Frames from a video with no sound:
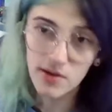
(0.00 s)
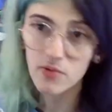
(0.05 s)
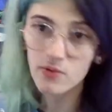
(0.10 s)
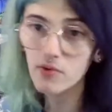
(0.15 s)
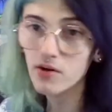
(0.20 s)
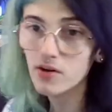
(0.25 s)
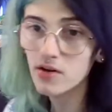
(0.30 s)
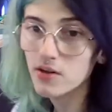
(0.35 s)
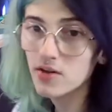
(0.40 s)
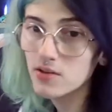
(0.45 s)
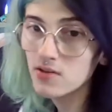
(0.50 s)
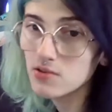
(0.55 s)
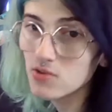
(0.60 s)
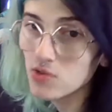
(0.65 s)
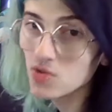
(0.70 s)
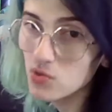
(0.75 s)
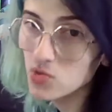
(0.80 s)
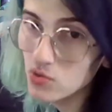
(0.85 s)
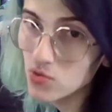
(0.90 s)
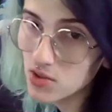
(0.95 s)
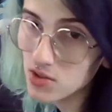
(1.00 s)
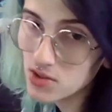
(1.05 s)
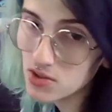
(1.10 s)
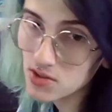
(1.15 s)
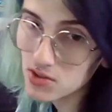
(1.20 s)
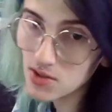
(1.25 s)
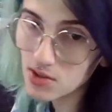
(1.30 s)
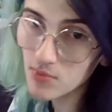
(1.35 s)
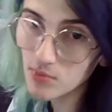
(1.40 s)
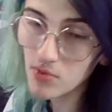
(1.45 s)
right into
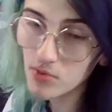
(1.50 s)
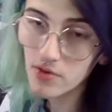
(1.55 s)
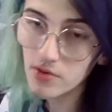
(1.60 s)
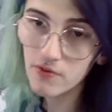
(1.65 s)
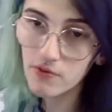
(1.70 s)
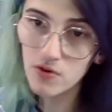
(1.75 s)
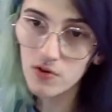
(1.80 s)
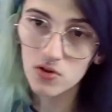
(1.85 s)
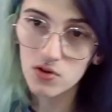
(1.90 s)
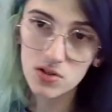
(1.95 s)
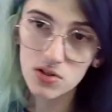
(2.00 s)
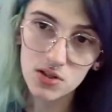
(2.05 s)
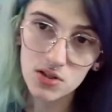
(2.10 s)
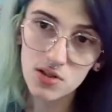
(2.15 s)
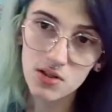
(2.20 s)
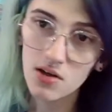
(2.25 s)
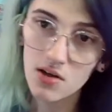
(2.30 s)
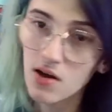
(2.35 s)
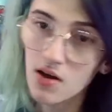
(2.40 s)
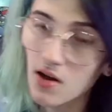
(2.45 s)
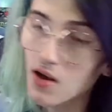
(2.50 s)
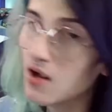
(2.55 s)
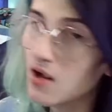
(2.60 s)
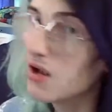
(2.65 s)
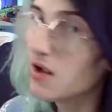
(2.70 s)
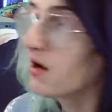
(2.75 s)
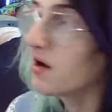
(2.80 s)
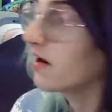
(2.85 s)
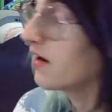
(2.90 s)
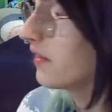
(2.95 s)
disassembly first,
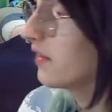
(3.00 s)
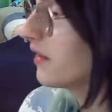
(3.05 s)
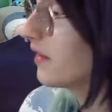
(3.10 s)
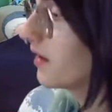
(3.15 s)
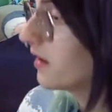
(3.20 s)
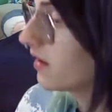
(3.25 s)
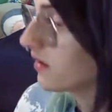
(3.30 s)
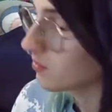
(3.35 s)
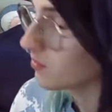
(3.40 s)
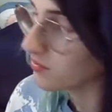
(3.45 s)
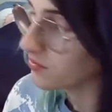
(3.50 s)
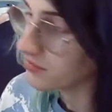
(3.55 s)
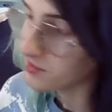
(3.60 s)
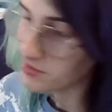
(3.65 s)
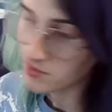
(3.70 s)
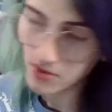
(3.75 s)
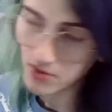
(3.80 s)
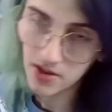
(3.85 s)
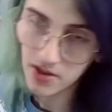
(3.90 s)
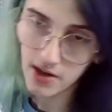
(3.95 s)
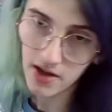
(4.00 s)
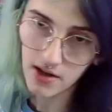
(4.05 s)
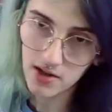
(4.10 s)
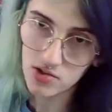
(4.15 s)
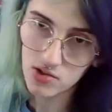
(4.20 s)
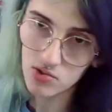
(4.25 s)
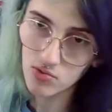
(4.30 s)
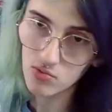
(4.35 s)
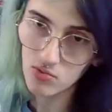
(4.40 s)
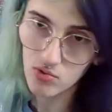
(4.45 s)
and then I will do the
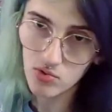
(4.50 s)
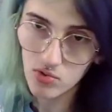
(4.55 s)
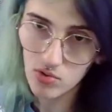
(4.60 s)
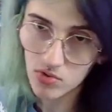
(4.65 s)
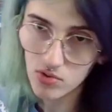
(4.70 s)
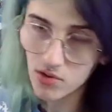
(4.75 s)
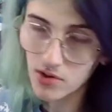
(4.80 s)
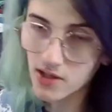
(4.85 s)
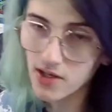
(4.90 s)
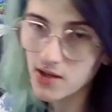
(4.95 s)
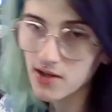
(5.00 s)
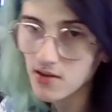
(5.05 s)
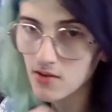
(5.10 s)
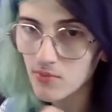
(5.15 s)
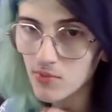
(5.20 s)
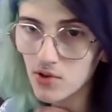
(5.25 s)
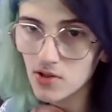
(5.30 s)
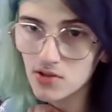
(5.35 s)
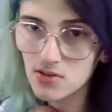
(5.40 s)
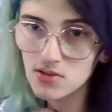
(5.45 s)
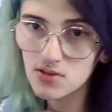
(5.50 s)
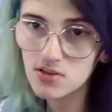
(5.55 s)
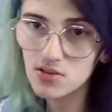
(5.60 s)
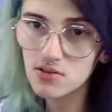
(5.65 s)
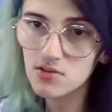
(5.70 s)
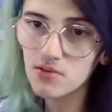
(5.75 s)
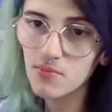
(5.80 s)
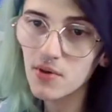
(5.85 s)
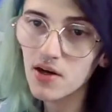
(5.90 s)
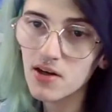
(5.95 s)
actual cleaning of the buttons
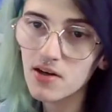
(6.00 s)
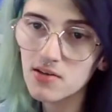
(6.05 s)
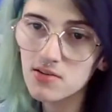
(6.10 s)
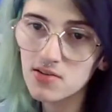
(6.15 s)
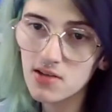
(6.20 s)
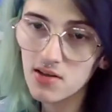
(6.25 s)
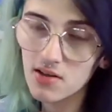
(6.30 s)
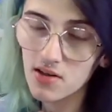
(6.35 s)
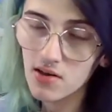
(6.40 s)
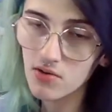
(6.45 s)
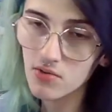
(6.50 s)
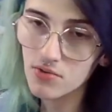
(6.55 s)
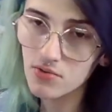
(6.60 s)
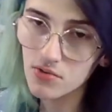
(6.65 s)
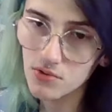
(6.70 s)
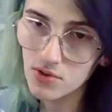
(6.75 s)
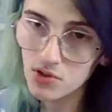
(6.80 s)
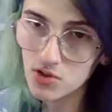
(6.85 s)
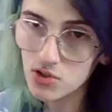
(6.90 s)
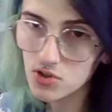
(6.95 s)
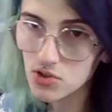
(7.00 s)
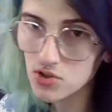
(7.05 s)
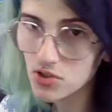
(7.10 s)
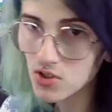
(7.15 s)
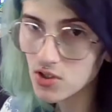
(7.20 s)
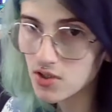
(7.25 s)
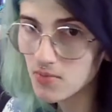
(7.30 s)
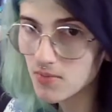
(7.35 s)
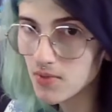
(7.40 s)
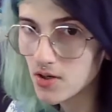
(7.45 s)
and the pads, and then I'll do the
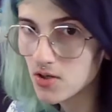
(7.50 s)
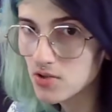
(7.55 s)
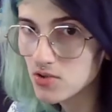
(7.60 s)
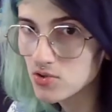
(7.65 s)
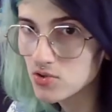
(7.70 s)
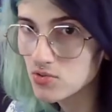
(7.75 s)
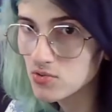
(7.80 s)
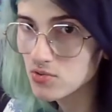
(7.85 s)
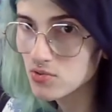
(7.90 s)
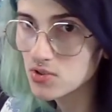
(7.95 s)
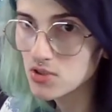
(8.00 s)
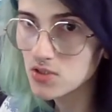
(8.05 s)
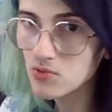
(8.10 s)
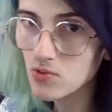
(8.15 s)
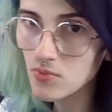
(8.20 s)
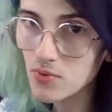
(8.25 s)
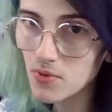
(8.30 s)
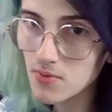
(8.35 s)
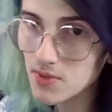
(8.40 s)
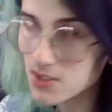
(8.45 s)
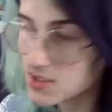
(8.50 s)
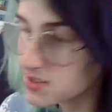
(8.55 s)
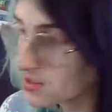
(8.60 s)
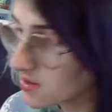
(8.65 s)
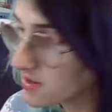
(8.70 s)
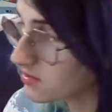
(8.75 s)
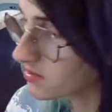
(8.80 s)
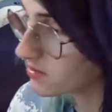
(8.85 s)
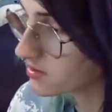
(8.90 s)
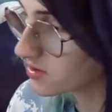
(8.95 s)
stick module, and we'll put it back
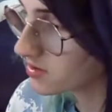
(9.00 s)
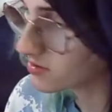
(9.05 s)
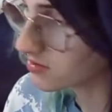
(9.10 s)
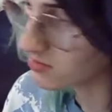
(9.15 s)
together. So,